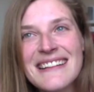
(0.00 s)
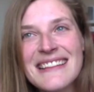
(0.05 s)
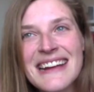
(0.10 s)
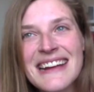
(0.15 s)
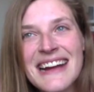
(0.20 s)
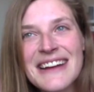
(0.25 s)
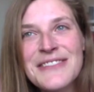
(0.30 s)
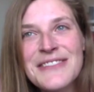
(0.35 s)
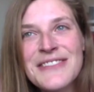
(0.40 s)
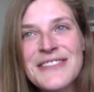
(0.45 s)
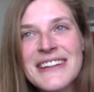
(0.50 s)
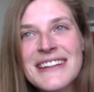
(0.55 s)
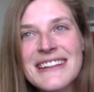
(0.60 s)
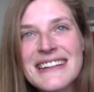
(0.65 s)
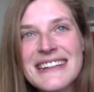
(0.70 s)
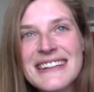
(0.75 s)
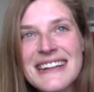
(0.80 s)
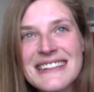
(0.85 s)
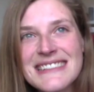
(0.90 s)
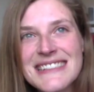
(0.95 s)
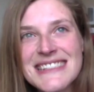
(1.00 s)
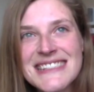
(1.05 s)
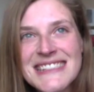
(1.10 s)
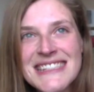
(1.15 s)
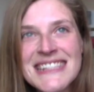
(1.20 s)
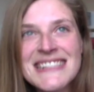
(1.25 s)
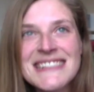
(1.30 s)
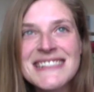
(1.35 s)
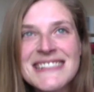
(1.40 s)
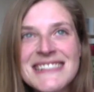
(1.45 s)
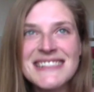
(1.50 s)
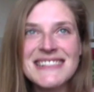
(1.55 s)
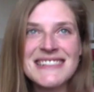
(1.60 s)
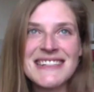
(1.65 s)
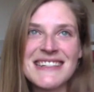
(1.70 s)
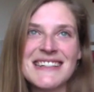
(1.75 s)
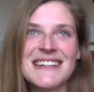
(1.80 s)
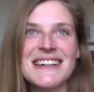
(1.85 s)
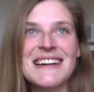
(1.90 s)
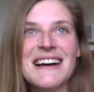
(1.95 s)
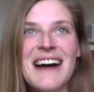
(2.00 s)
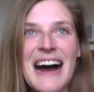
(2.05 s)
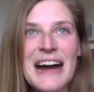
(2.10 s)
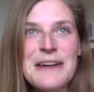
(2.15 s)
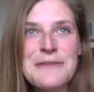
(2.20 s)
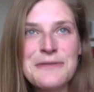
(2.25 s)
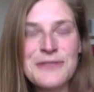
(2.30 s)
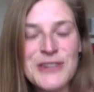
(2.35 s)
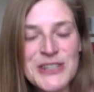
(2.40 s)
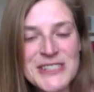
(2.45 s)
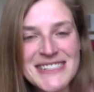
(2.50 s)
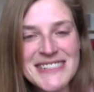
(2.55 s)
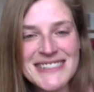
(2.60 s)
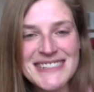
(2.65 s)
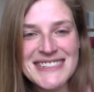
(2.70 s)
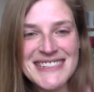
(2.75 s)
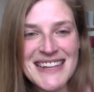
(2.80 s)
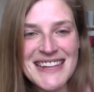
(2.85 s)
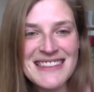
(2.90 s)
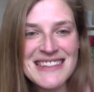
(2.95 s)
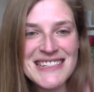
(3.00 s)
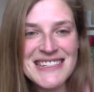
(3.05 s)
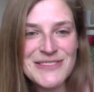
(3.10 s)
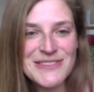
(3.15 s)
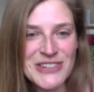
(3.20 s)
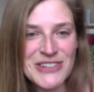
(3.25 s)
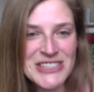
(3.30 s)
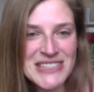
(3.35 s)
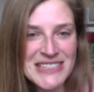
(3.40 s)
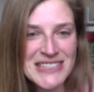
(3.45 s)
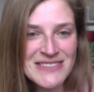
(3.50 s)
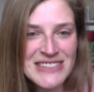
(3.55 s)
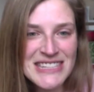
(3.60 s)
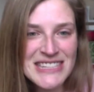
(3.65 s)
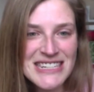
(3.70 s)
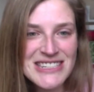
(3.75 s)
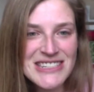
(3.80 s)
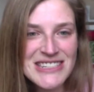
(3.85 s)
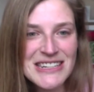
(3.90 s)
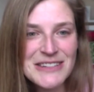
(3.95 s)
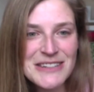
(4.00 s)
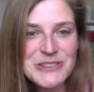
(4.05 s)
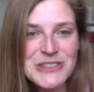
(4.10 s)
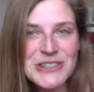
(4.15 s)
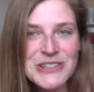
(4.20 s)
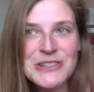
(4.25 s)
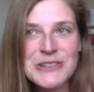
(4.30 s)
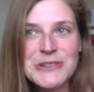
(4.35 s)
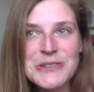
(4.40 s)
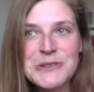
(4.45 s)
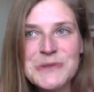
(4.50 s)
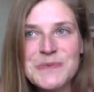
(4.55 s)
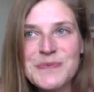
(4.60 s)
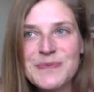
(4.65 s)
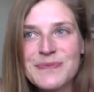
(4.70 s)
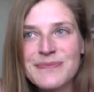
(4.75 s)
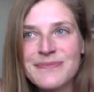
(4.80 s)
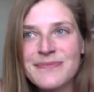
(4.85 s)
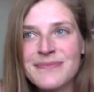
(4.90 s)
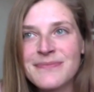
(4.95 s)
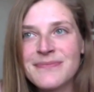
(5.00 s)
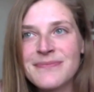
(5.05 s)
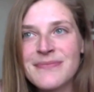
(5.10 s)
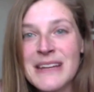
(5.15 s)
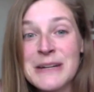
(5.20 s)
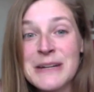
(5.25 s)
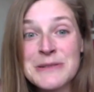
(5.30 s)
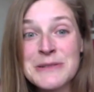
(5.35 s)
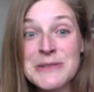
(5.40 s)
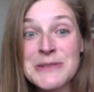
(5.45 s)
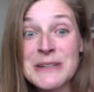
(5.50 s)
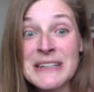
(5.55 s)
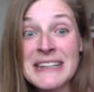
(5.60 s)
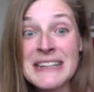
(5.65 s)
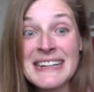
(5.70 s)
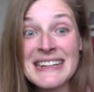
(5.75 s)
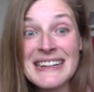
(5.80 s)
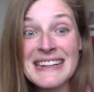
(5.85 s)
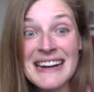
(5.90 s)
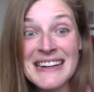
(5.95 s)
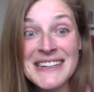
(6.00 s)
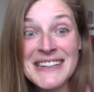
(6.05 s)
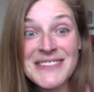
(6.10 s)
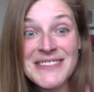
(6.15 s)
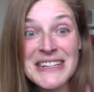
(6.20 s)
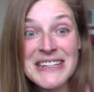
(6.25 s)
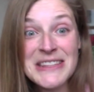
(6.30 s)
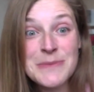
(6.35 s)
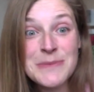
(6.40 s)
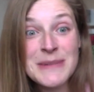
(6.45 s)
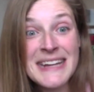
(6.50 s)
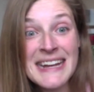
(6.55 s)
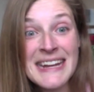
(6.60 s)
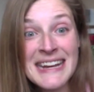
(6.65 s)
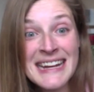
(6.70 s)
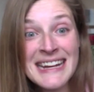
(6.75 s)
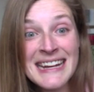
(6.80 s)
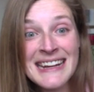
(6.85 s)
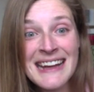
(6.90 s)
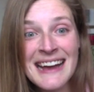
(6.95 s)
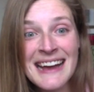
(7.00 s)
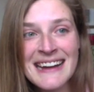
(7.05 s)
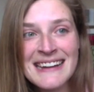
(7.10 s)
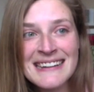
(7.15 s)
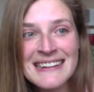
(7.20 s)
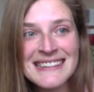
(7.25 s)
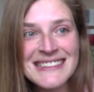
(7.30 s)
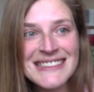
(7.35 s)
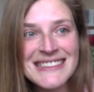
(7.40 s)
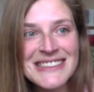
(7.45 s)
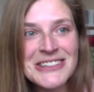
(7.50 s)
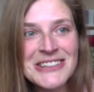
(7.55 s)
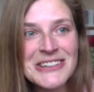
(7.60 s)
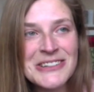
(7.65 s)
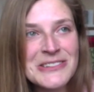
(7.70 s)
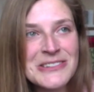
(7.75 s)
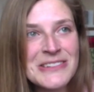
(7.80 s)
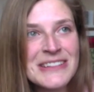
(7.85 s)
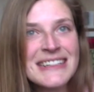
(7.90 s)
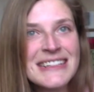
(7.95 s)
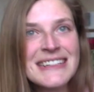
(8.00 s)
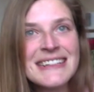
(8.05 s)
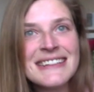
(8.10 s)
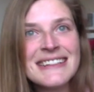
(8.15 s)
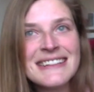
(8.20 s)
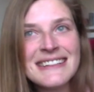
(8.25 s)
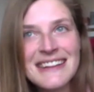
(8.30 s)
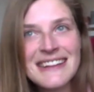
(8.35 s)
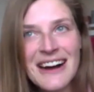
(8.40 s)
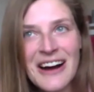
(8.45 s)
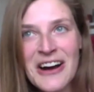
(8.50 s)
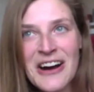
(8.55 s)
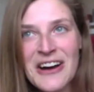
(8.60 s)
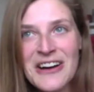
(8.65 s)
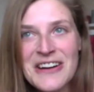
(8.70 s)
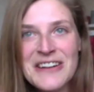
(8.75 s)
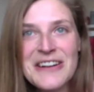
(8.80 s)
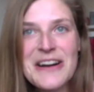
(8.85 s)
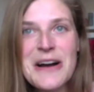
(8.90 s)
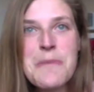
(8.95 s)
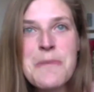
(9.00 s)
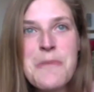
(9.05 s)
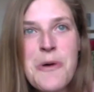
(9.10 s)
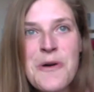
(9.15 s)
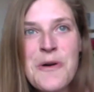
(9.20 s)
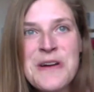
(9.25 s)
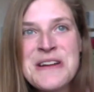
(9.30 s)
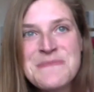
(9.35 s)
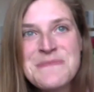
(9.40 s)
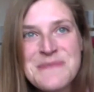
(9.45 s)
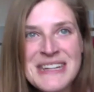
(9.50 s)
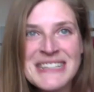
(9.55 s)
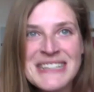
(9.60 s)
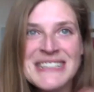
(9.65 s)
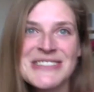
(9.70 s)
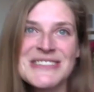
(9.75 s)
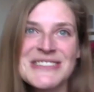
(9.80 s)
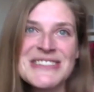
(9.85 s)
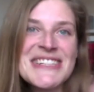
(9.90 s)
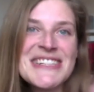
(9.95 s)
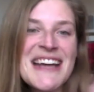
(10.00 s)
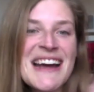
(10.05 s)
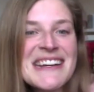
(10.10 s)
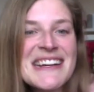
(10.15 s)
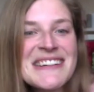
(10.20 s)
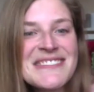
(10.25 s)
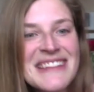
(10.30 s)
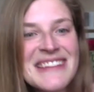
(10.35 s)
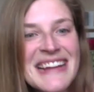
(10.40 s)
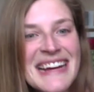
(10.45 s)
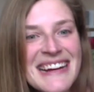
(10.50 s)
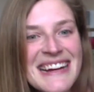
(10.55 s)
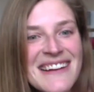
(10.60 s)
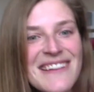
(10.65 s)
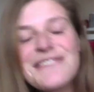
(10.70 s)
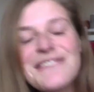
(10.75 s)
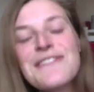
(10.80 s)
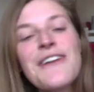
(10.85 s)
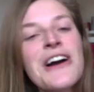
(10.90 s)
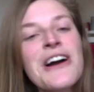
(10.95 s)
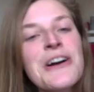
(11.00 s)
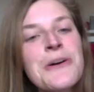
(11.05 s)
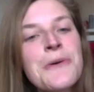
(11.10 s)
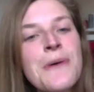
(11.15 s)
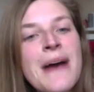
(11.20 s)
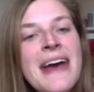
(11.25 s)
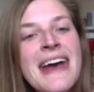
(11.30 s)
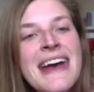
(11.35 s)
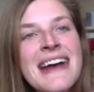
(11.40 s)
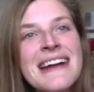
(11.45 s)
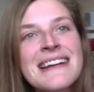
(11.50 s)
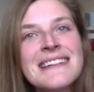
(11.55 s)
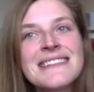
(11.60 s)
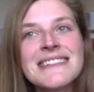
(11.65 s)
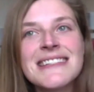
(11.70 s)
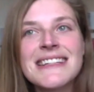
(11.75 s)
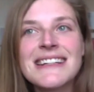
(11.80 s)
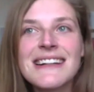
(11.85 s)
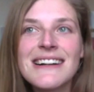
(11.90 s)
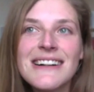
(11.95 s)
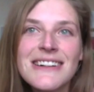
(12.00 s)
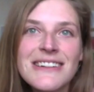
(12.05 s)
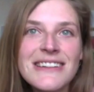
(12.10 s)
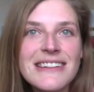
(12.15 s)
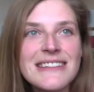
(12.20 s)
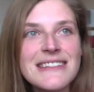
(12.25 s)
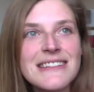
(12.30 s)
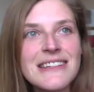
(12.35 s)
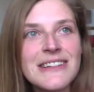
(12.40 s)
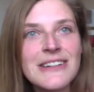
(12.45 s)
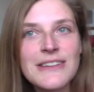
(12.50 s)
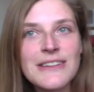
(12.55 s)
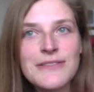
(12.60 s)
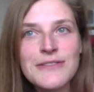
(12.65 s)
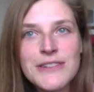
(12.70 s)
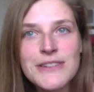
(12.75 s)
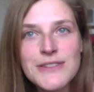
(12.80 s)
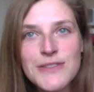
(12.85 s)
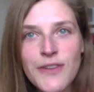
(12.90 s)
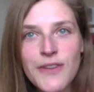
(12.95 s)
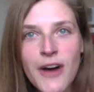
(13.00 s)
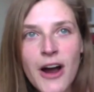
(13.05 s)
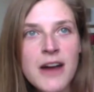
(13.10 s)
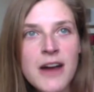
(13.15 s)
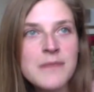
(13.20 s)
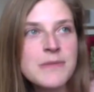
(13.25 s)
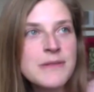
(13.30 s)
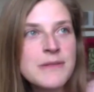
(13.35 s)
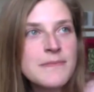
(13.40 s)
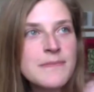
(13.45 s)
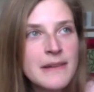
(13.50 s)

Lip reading: Like I feel like since I first sent this first invitation out to you, it was really kind of like the beginning, and you know, our appointment was kind of like far away, and I was like, oh, you know, that feels far, but